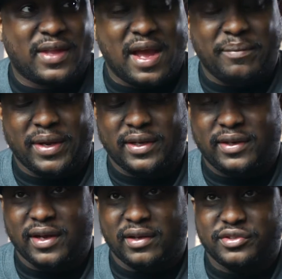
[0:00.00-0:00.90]
I mean,
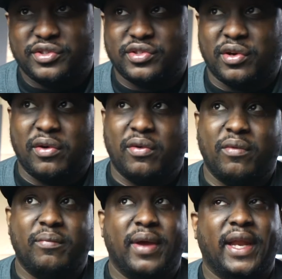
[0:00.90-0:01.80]
there are
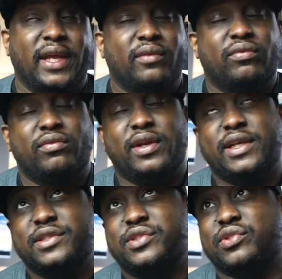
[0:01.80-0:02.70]
so many
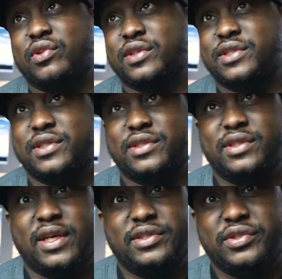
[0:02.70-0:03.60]
resources
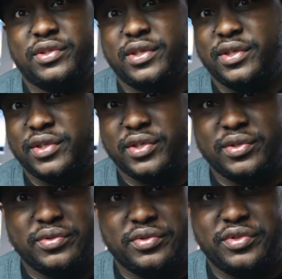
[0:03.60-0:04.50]
that you can
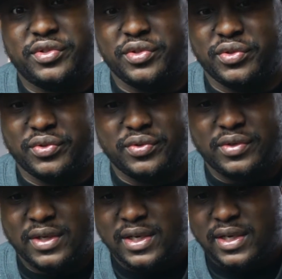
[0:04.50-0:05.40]
use
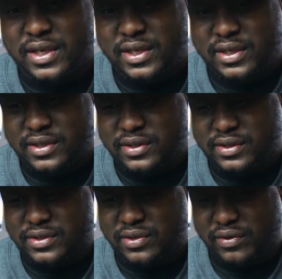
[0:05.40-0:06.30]

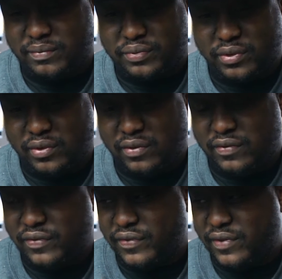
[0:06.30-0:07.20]
to
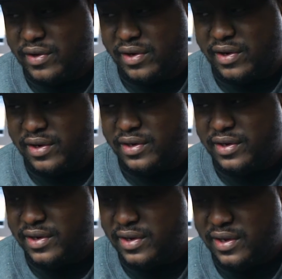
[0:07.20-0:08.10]
improve on
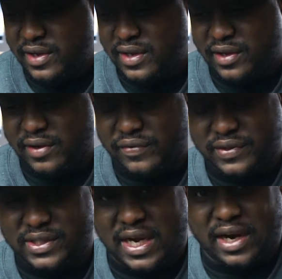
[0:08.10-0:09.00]
your
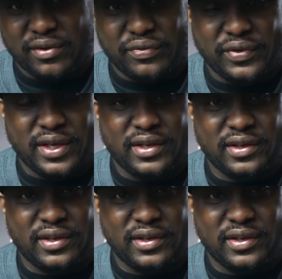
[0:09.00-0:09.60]
photography.